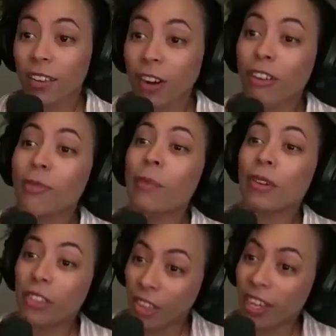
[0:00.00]
I
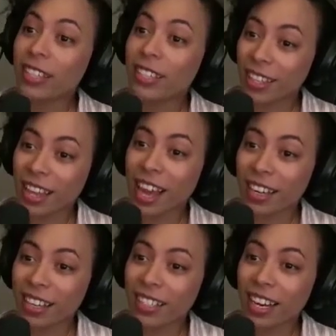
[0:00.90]
remembered this then,
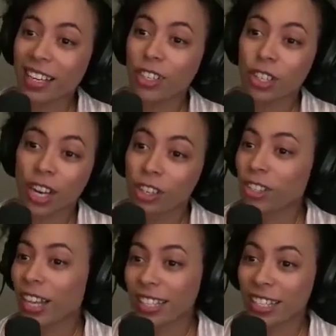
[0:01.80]
because I could have changed
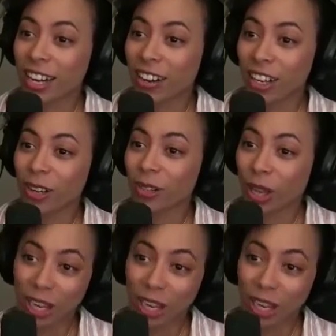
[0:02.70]
that scenario like